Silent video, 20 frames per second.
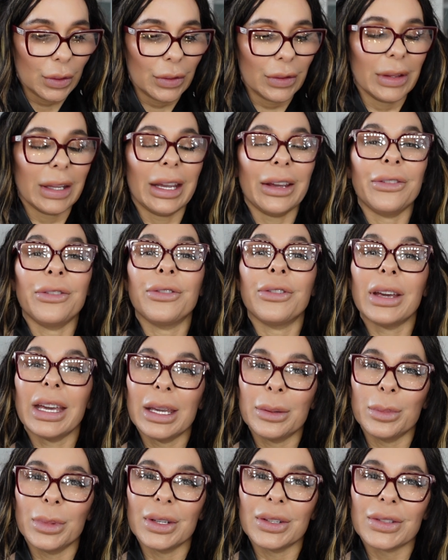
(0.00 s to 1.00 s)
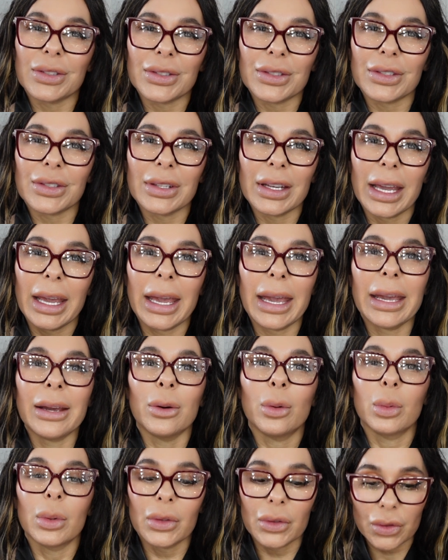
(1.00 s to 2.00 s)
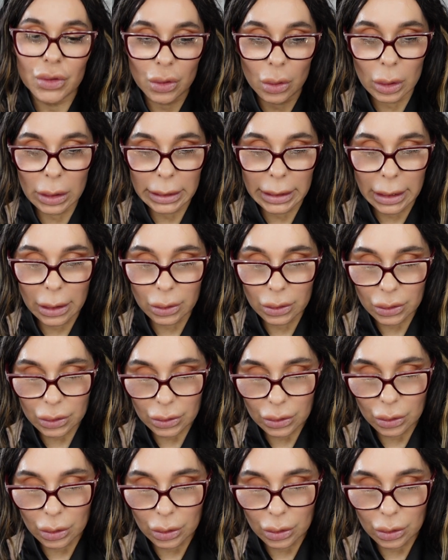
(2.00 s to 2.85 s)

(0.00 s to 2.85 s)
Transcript: the famous, and was sold out